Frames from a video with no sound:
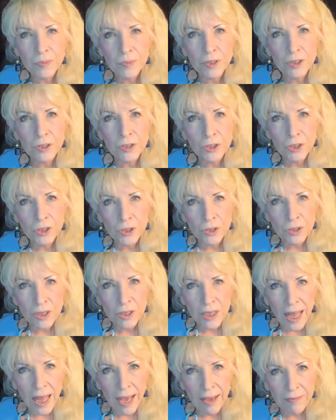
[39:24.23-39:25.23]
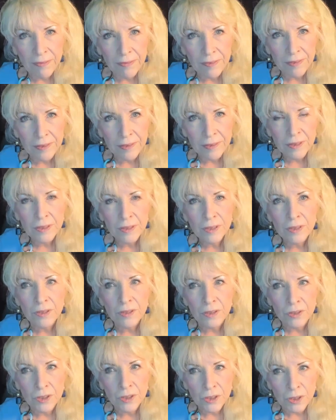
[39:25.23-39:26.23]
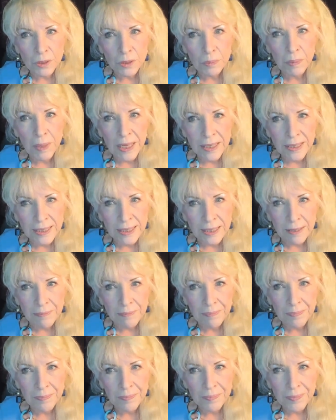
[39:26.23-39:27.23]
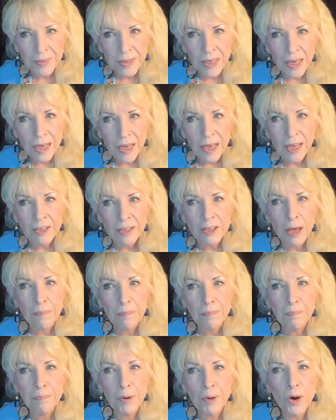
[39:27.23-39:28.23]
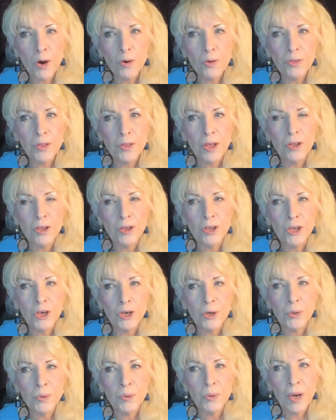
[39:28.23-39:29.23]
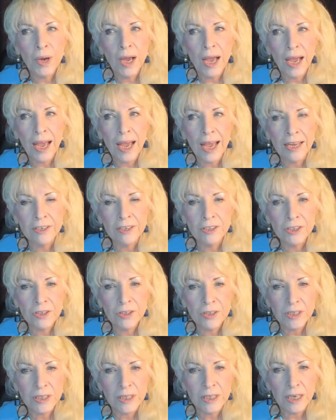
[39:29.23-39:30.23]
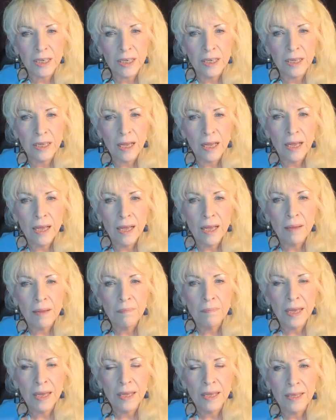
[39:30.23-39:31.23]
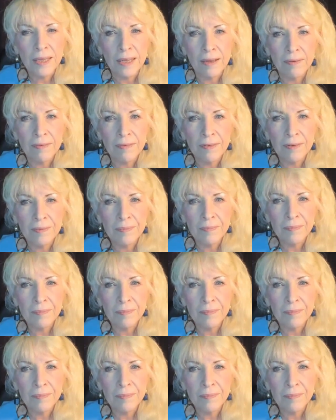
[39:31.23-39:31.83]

When you choose life, you choose blessing, that both you and your seed may live.